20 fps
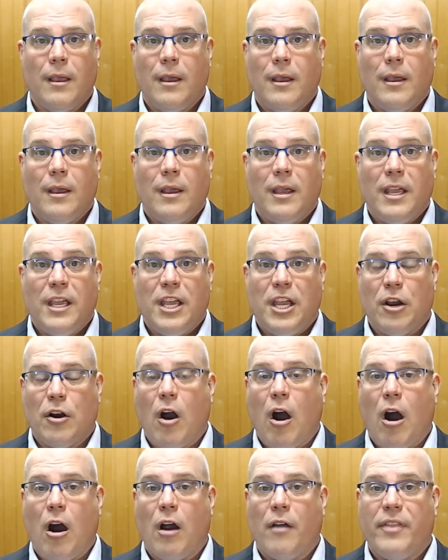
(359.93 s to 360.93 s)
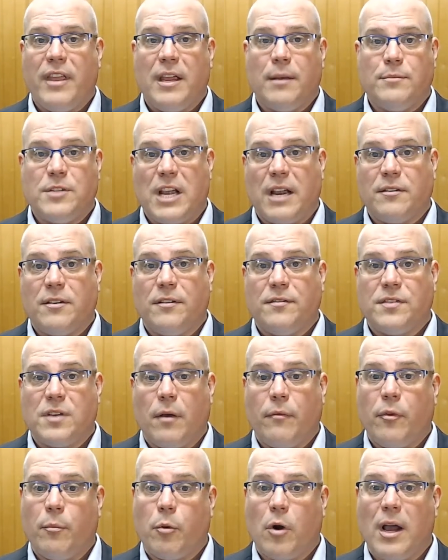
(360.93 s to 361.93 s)
Here are the objectives of the
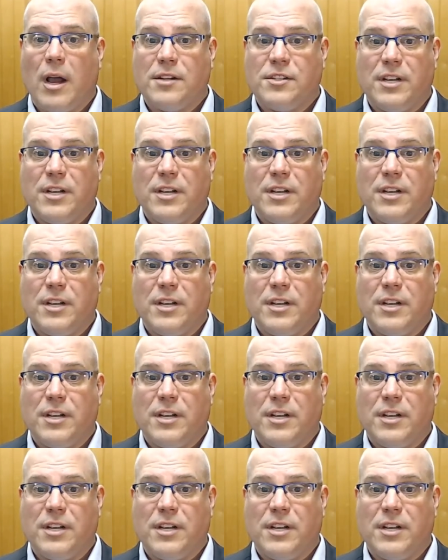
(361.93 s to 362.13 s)
project.